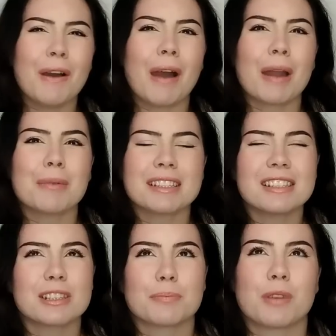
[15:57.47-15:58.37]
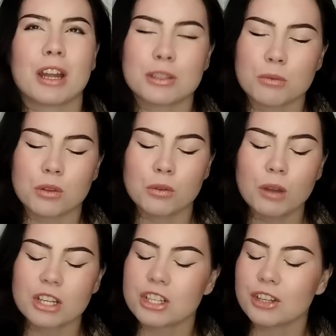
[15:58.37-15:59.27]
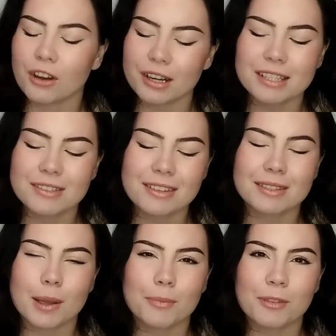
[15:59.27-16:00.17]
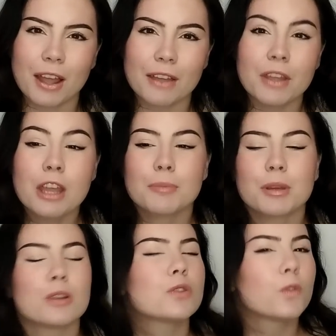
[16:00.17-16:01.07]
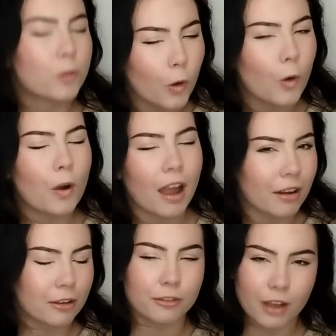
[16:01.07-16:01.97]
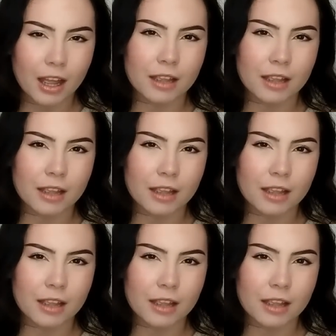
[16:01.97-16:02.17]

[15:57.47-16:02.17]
don't know, I wasn't surprised with who actually got into the top 5, because 4 out of